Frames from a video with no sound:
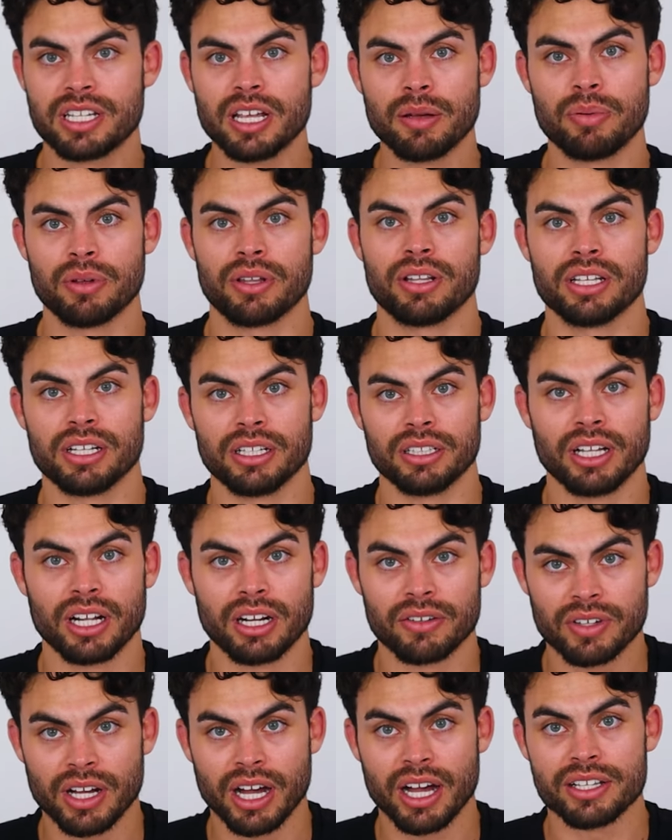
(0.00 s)
typically a lot
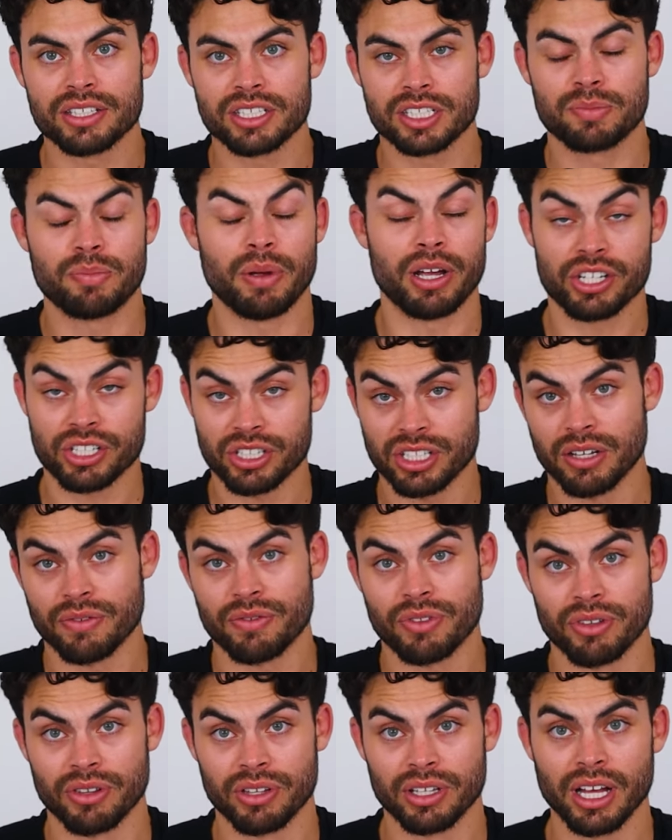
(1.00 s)
of guys, especially
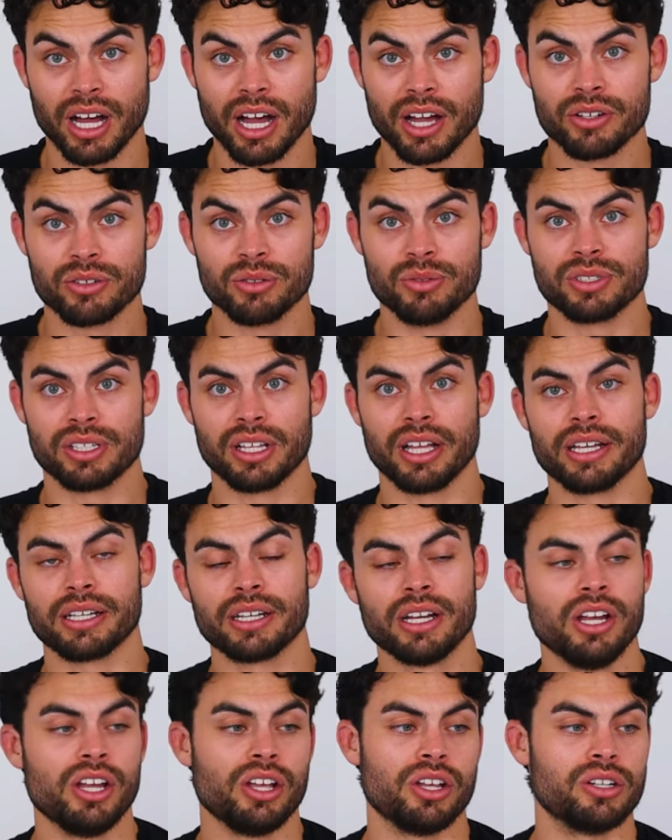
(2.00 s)
if they're the guy who's
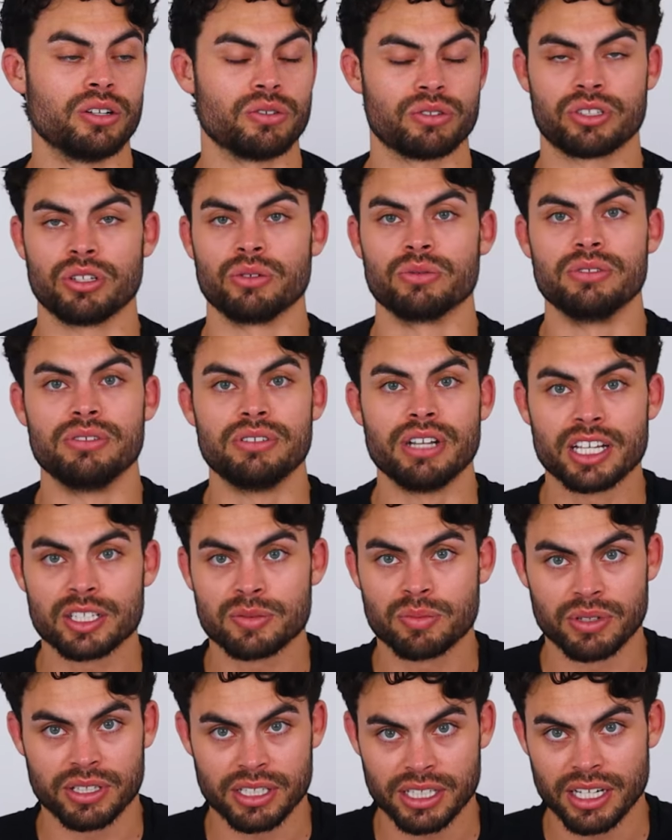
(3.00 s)
like, you know, so
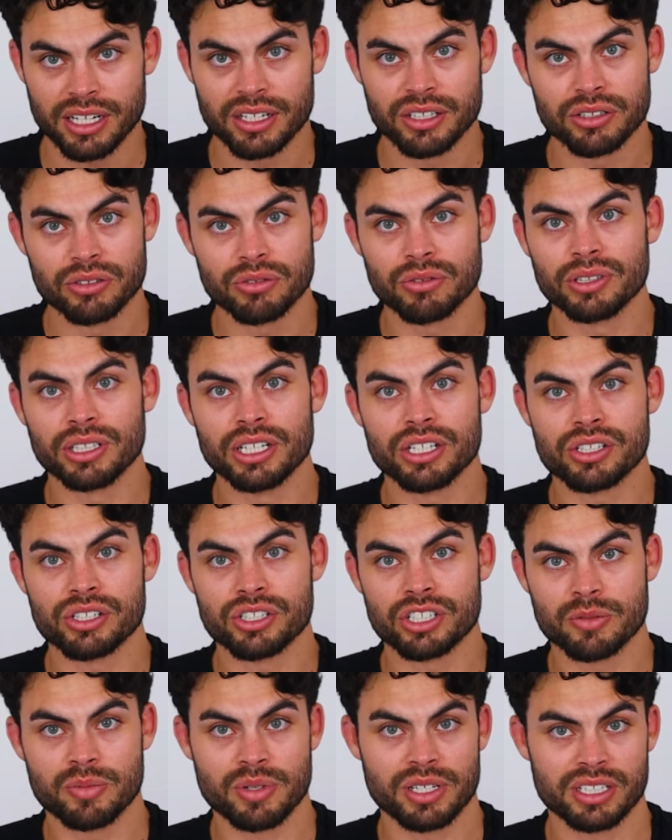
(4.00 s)
desperate to get into a
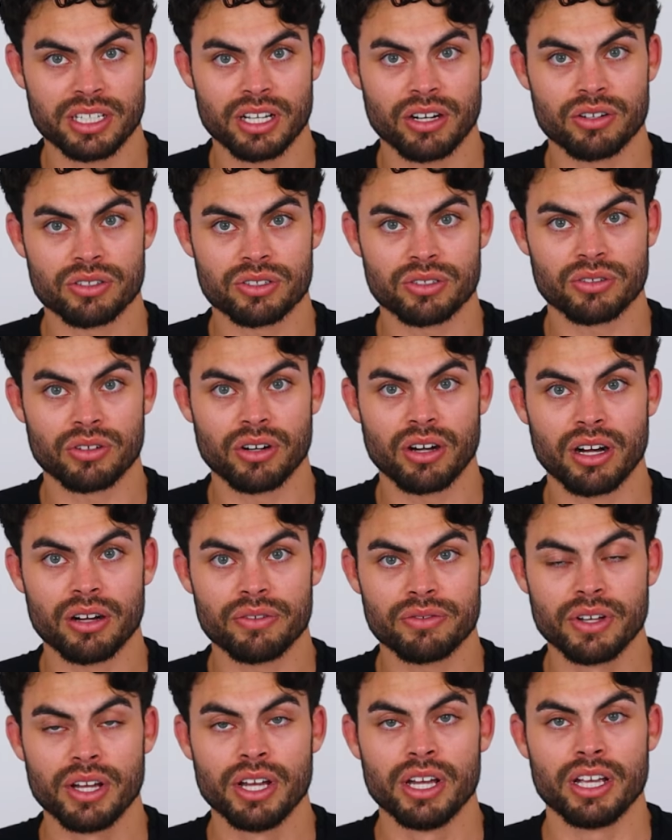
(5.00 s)
relationship, he scares her
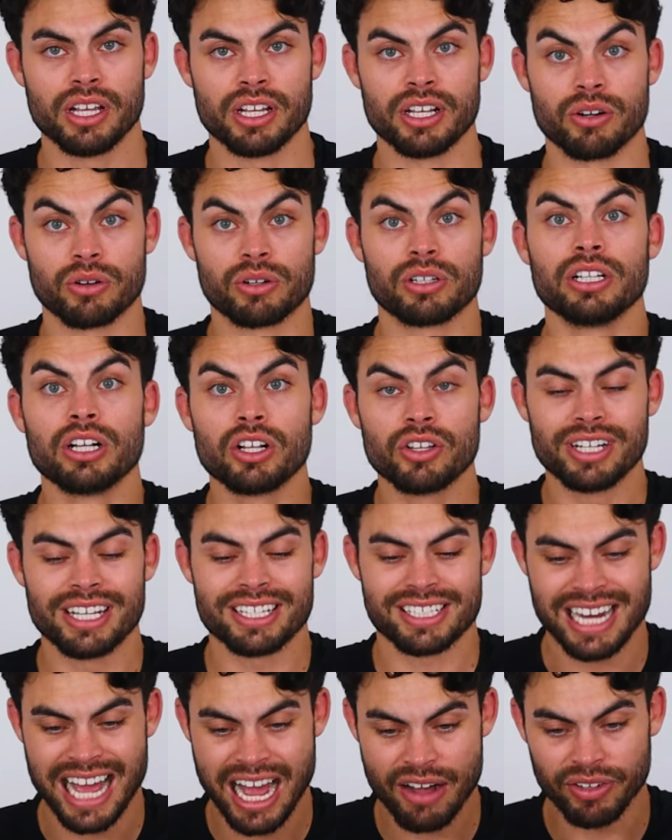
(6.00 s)
off, you know, clearly
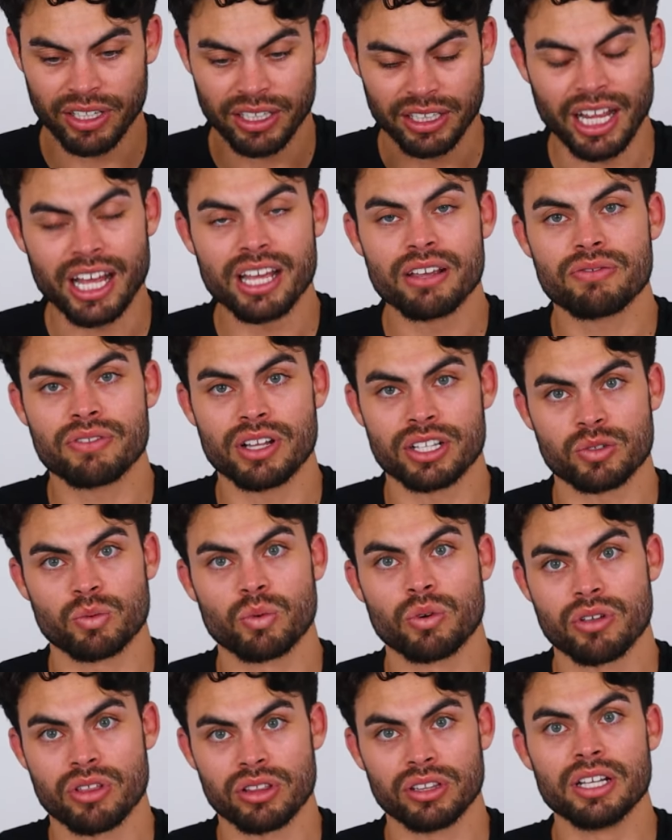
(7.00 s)
doesn't have a life that's
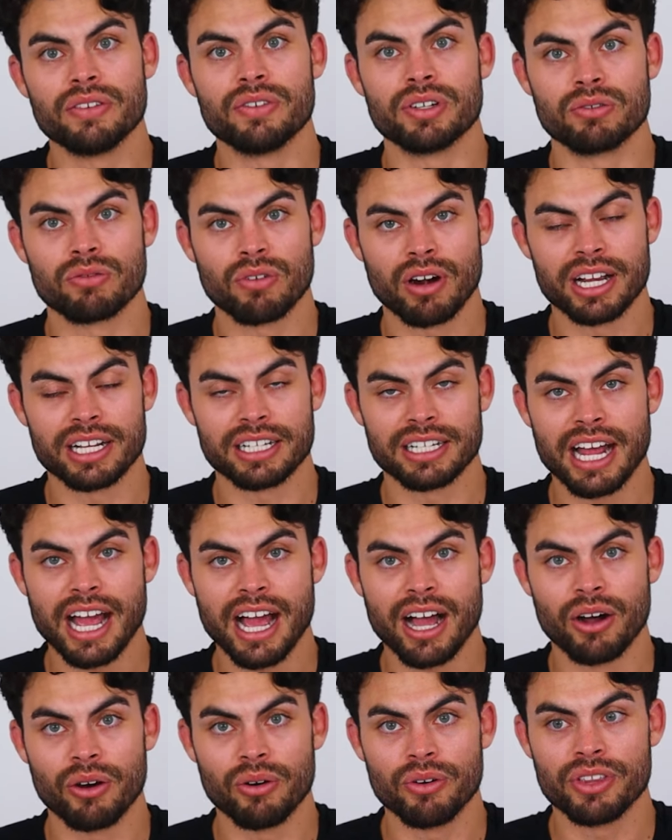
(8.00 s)
worth living right
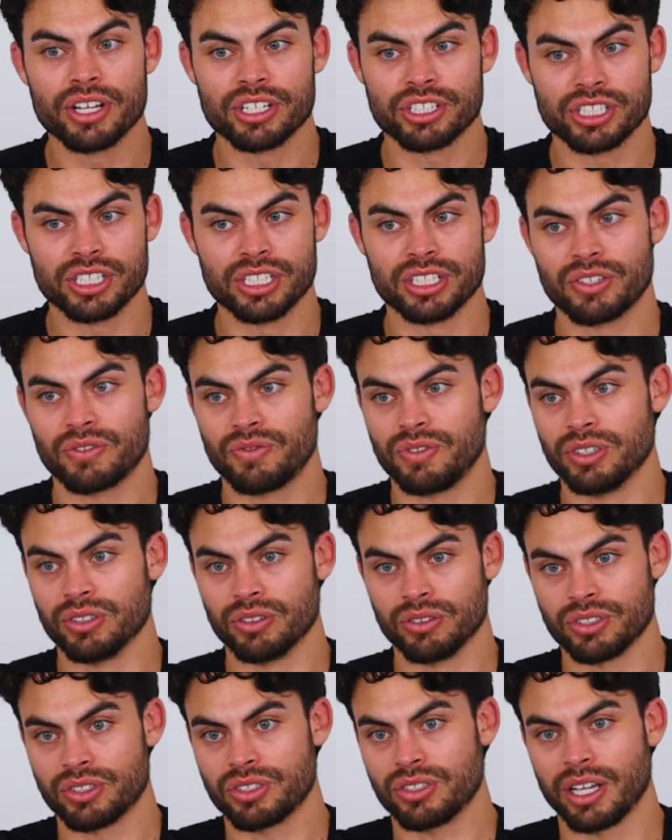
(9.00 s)
now, that she
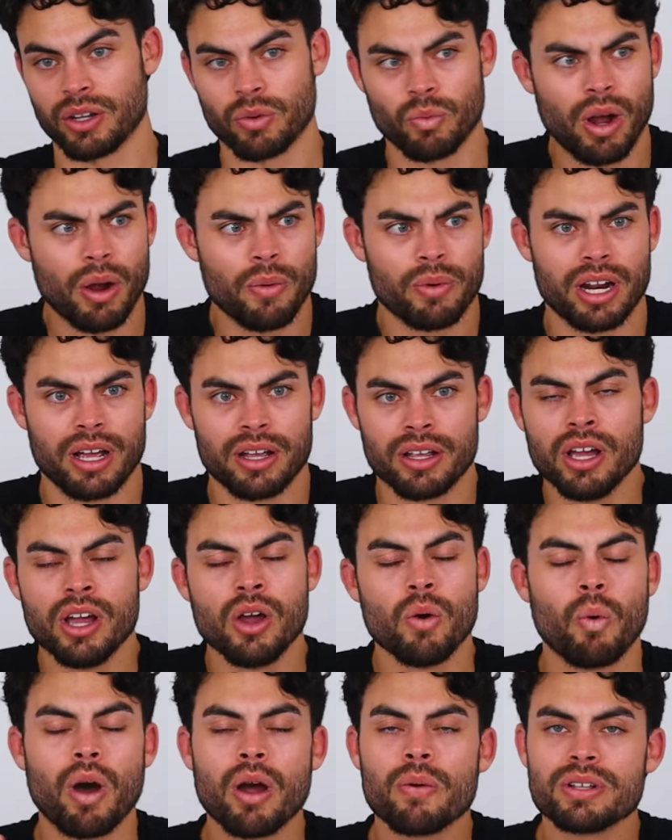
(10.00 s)
feels like, why
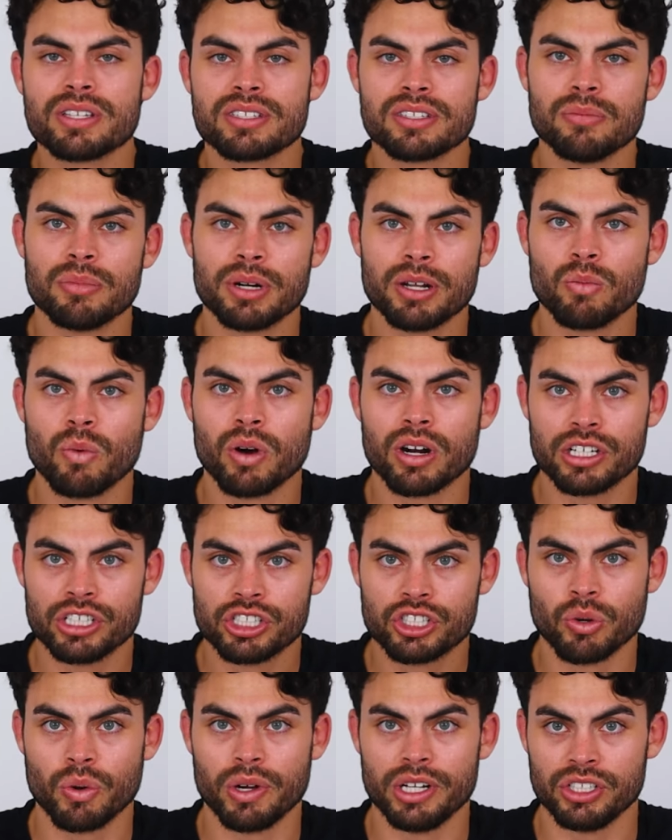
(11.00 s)
would somebody want to
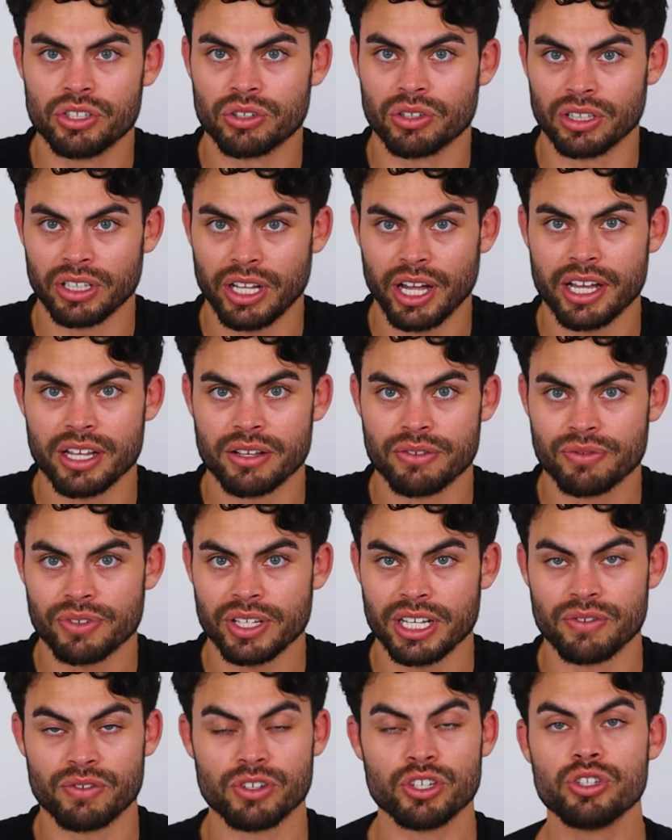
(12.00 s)
join your life
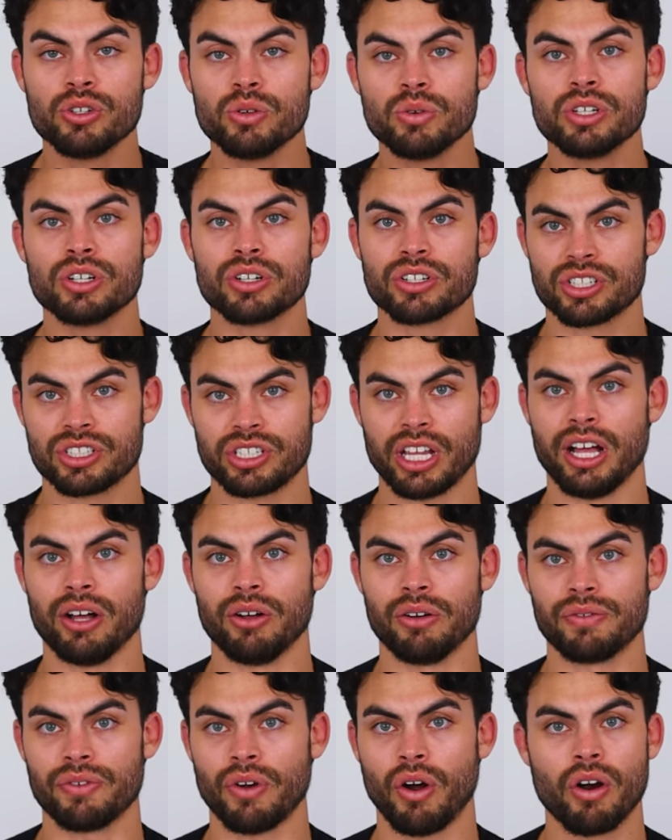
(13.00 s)
if you
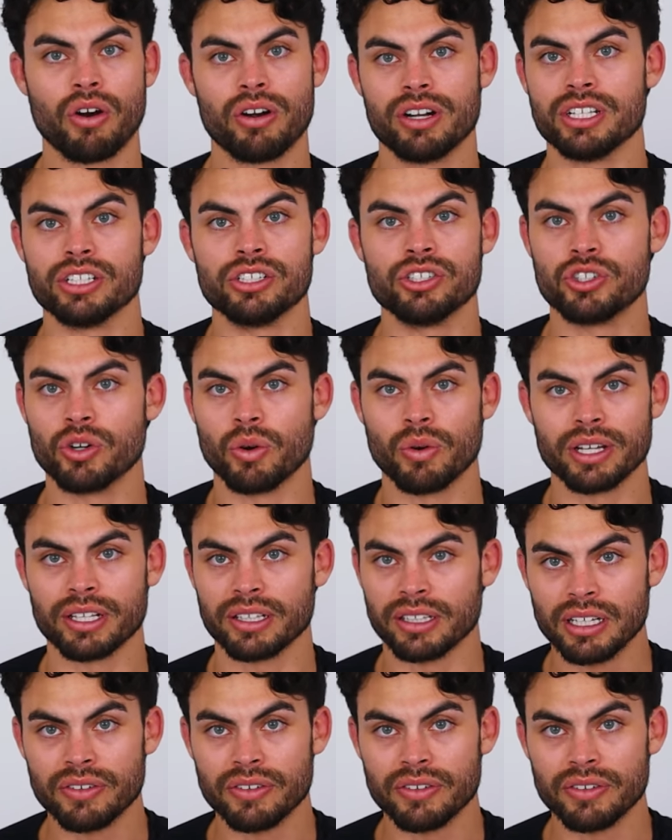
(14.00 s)
yourself aren't enjoying